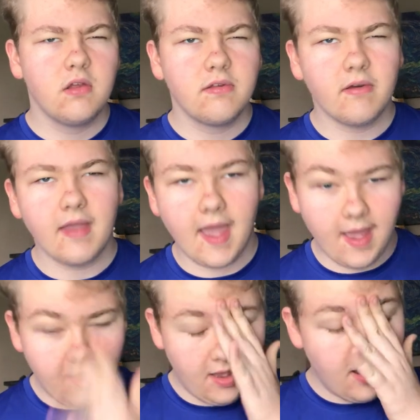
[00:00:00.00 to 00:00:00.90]
So
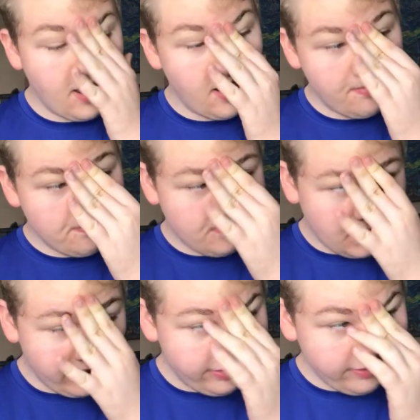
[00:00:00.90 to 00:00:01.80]
yeah,
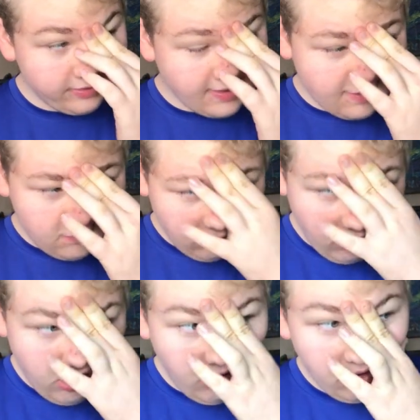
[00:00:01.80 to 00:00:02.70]
I think that's
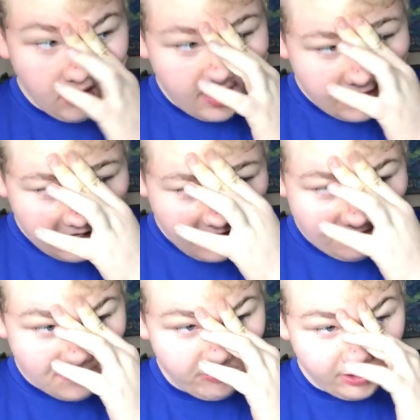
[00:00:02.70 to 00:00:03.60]
all I
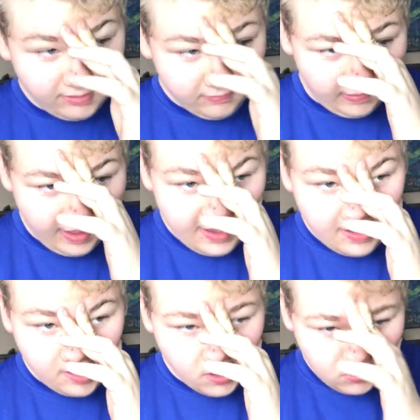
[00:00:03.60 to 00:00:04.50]
have to really say.